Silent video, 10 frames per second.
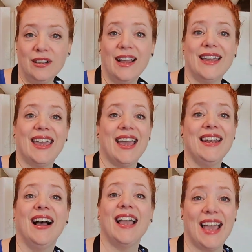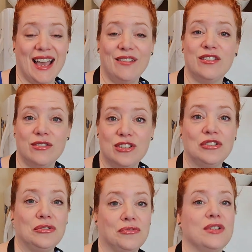Again, I have used
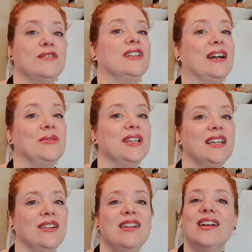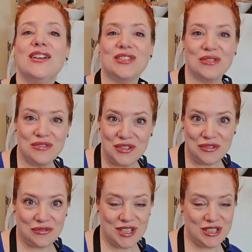gluten-free flour here, so feel
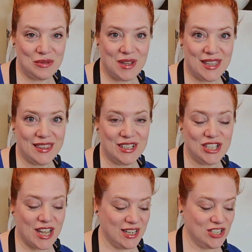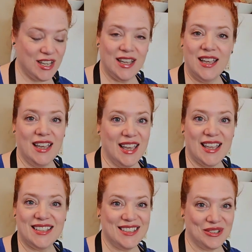free to make the change. It
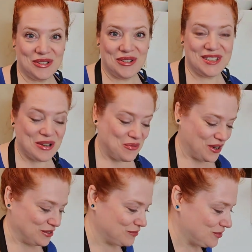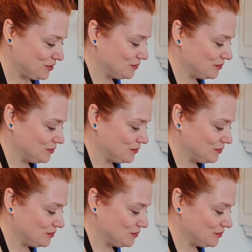still turns out wonderful.